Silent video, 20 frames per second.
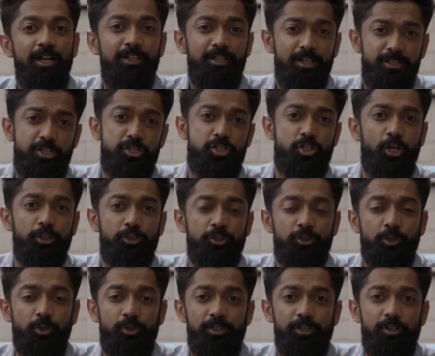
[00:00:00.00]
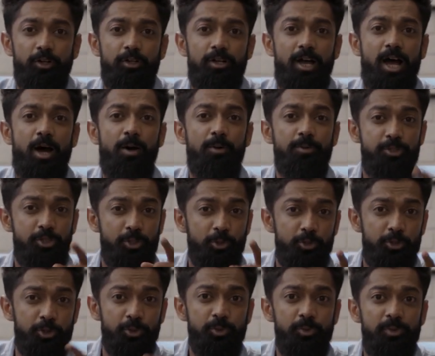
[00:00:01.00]
Here's a short tutorial on how you
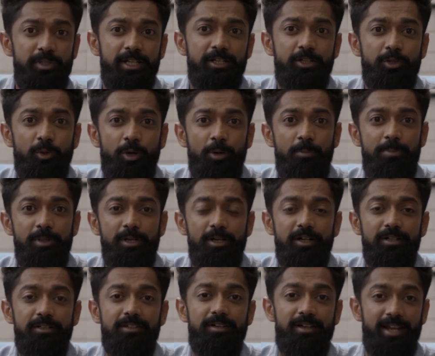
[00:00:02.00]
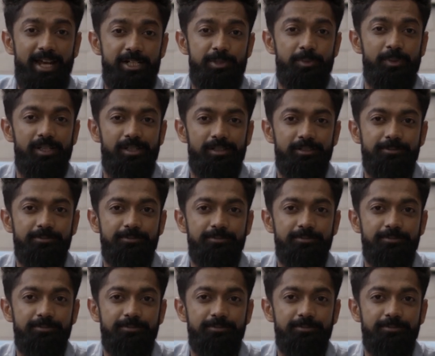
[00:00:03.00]
too can grow a beard the right way.